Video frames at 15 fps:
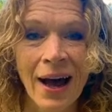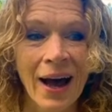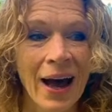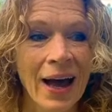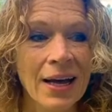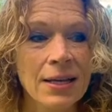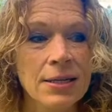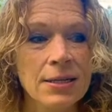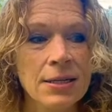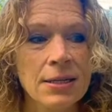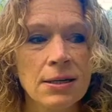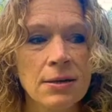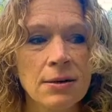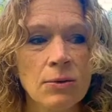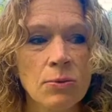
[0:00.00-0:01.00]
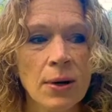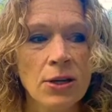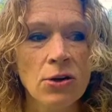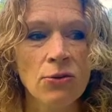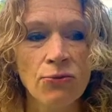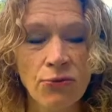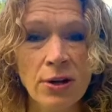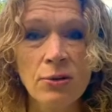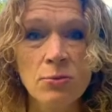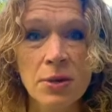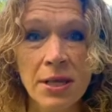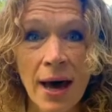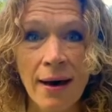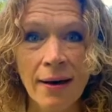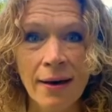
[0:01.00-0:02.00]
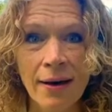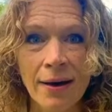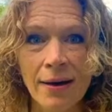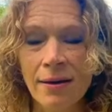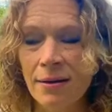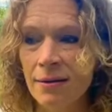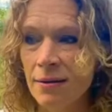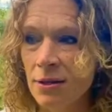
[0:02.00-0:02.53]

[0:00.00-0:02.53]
And when you're filled with anger,